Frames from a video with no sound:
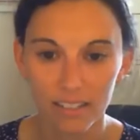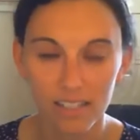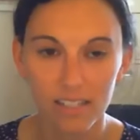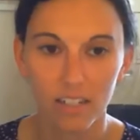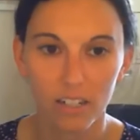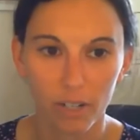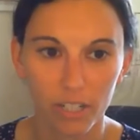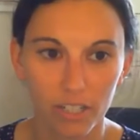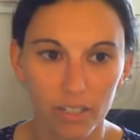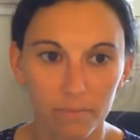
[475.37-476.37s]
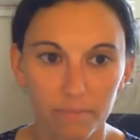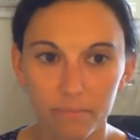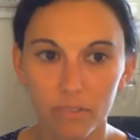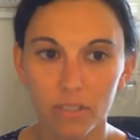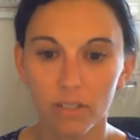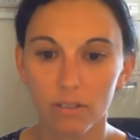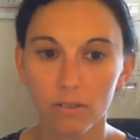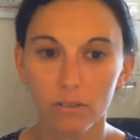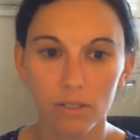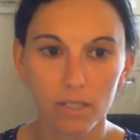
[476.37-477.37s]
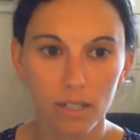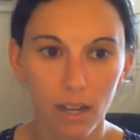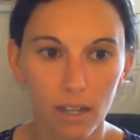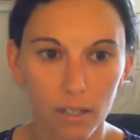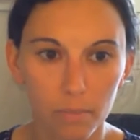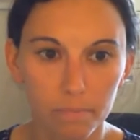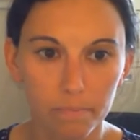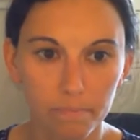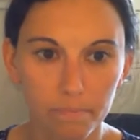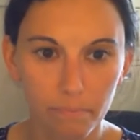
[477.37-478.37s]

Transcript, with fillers: that's a good question. So, um,